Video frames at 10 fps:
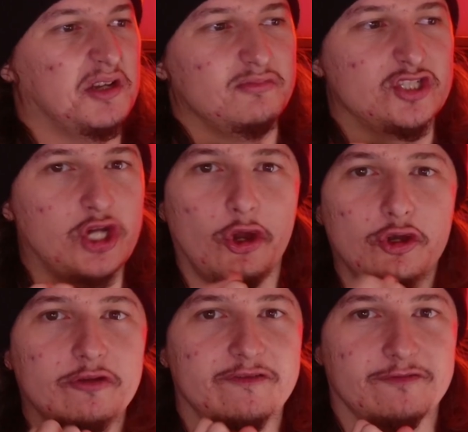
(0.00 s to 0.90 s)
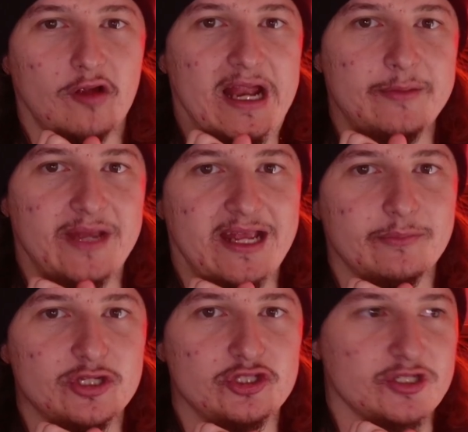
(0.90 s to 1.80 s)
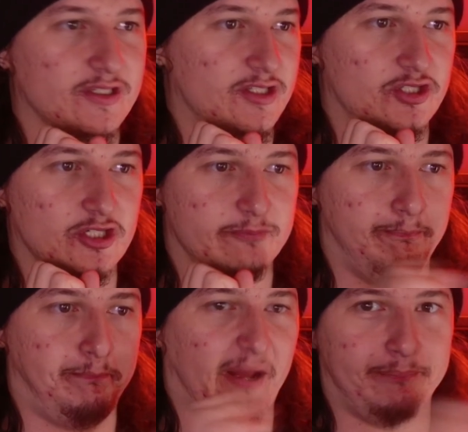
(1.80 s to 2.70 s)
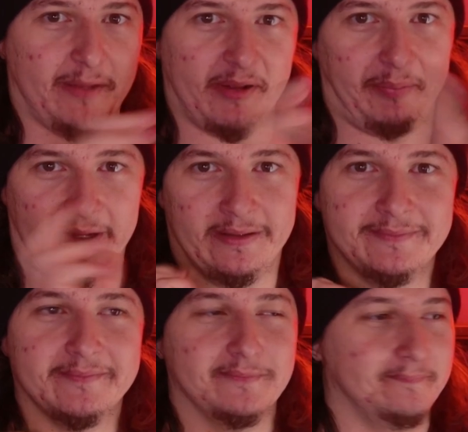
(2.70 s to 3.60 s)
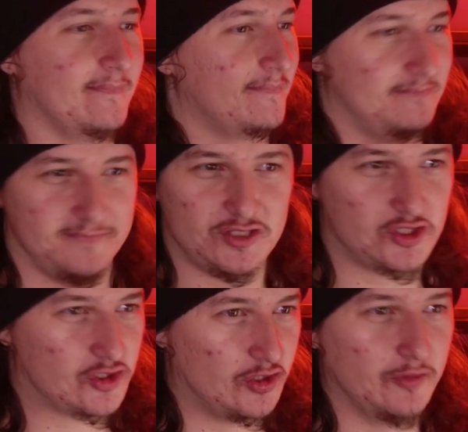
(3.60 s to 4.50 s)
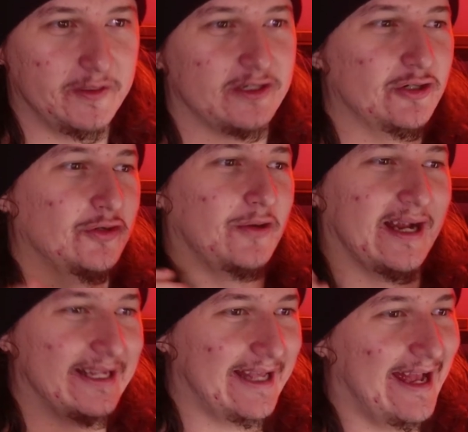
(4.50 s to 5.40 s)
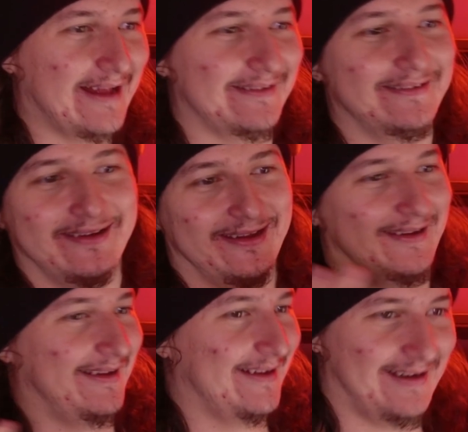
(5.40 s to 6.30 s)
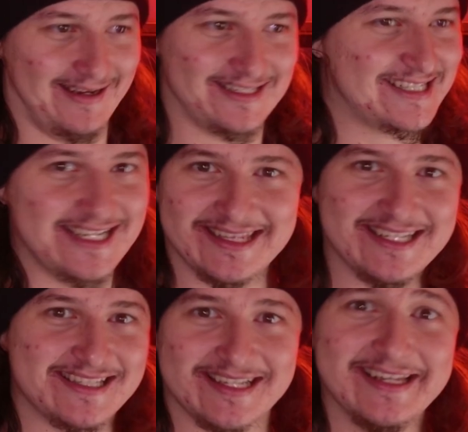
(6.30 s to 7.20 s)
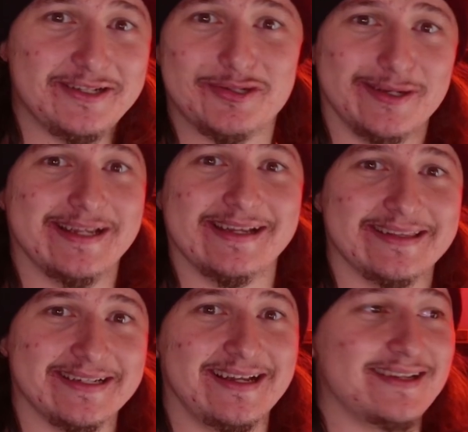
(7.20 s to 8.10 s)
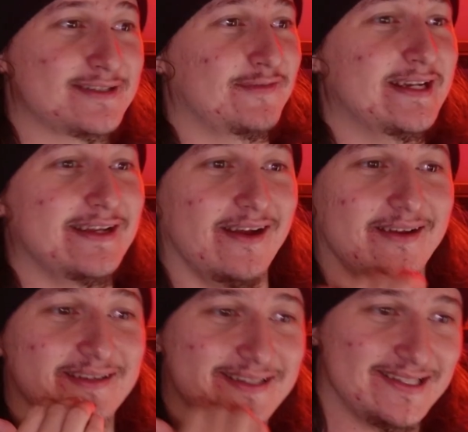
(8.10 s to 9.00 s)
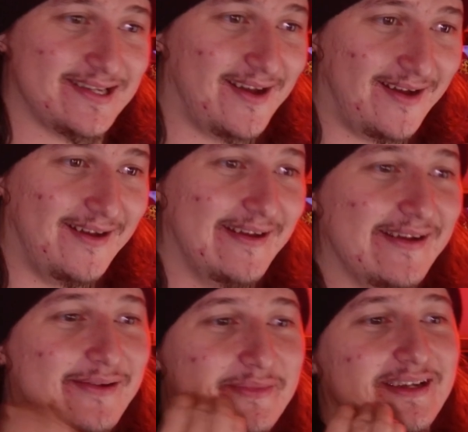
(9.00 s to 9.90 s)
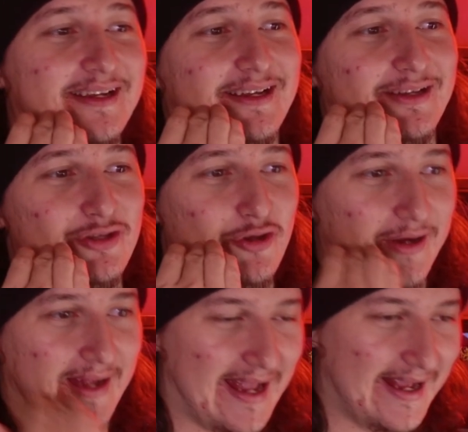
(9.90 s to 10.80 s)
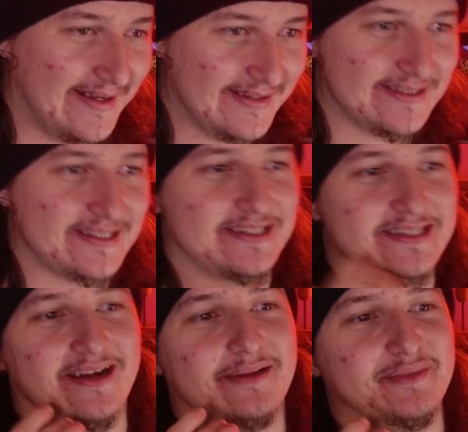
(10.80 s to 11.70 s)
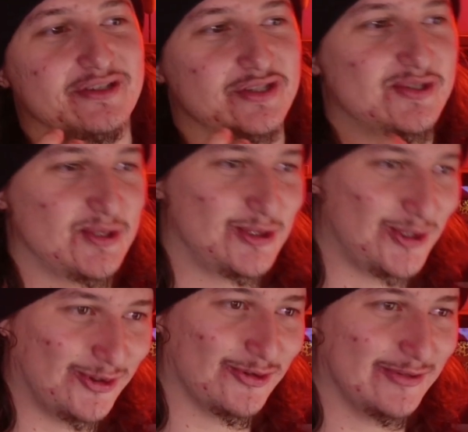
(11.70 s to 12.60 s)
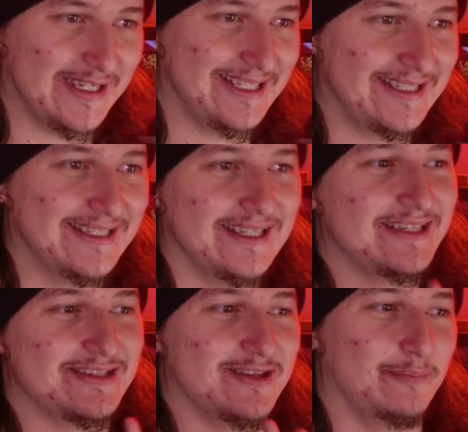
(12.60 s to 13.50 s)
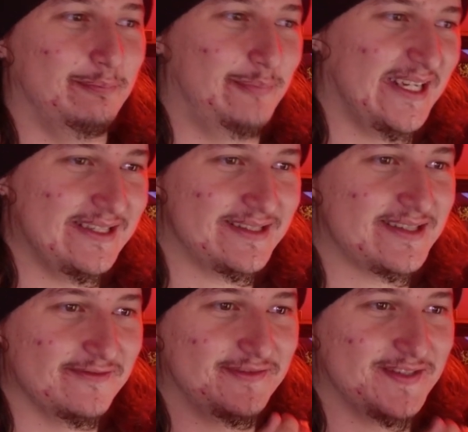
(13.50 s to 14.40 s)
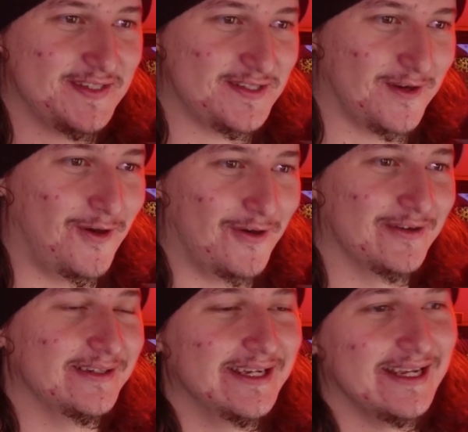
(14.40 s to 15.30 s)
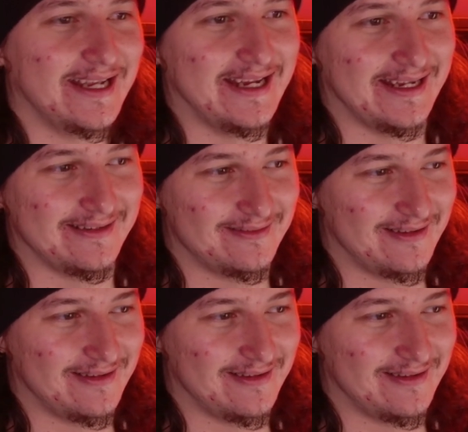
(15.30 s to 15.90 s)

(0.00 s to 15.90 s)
2-frame images, just ba ba ba ba. Super cool. Again, said this literally in the last video. Time your edit, time your story to the beats of the song. It